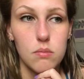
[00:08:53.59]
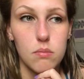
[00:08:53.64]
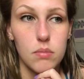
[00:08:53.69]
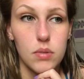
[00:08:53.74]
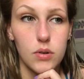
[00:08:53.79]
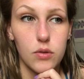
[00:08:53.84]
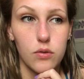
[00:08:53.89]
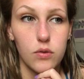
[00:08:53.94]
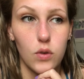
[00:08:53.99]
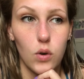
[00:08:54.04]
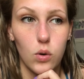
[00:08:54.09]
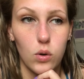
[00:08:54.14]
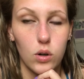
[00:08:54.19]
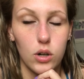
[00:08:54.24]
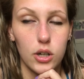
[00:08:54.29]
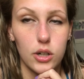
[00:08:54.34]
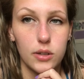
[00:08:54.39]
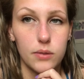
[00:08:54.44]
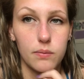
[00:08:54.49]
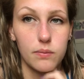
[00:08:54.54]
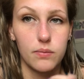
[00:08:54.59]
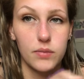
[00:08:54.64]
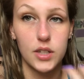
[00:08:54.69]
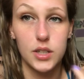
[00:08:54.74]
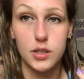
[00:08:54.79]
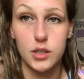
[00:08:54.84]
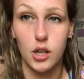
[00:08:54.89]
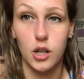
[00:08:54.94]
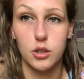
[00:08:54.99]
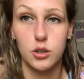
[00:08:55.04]
before
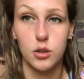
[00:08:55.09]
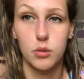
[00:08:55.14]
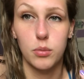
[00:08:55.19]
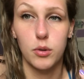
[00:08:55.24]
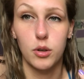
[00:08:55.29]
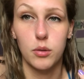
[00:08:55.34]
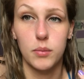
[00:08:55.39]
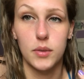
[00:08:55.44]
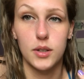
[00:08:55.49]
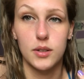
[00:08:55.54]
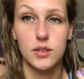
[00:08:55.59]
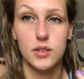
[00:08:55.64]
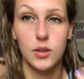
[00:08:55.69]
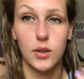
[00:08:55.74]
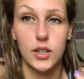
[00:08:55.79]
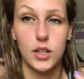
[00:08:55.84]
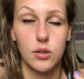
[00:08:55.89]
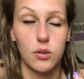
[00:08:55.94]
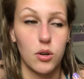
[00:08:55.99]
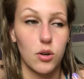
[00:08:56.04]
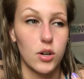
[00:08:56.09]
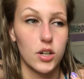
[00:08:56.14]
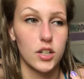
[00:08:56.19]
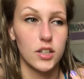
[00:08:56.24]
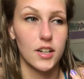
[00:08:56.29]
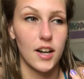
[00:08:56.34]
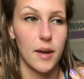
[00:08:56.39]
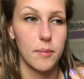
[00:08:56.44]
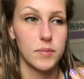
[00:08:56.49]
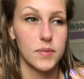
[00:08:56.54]
this doctor appointment so I don't go on
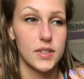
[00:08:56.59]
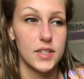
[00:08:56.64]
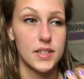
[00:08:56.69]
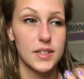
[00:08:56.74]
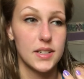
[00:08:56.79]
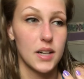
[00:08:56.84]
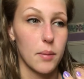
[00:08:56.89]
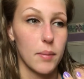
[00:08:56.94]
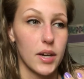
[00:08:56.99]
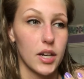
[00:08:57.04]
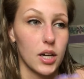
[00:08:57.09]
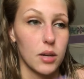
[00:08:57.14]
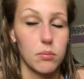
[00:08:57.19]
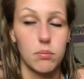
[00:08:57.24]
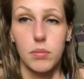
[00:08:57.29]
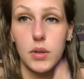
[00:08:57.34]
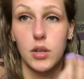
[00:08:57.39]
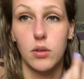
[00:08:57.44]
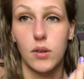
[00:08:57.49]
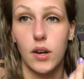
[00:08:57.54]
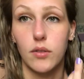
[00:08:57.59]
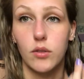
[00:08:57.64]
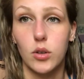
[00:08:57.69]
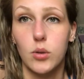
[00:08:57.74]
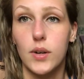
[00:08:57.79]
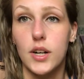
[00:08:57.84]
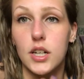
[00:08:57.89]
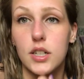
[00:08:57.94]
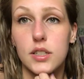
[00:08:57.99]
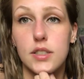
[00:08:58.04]
an empty stomach and puke
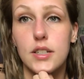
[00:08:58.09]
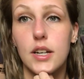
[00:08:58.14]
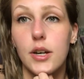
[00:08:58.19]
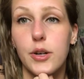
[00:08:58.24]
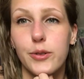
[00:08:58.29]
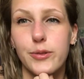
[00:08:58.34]
everywhere so